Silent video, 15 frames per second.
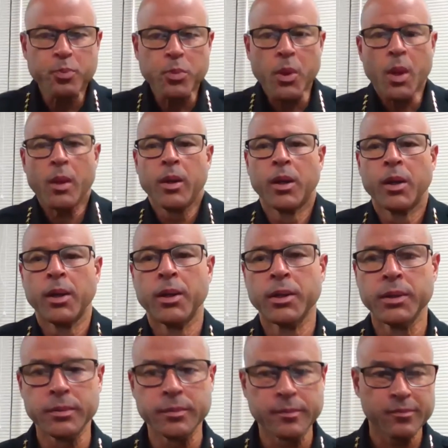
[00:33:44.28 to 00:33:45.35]
the most
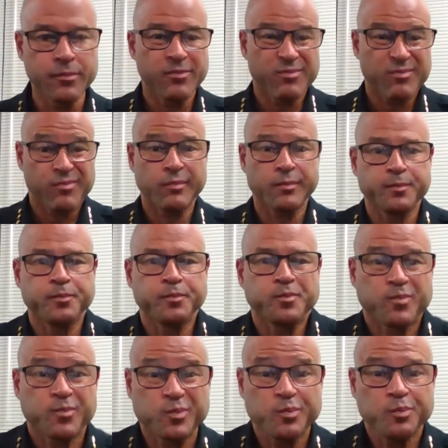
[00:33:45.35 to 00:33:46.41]
remarkably weird things.
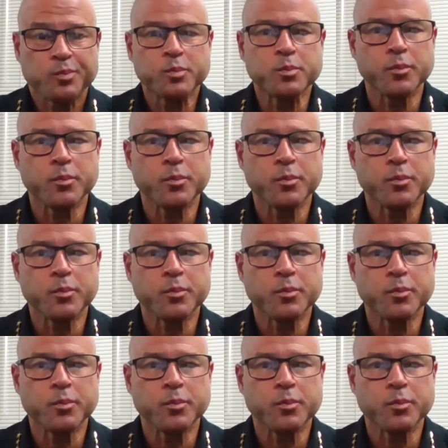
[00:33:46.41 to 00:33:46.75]
And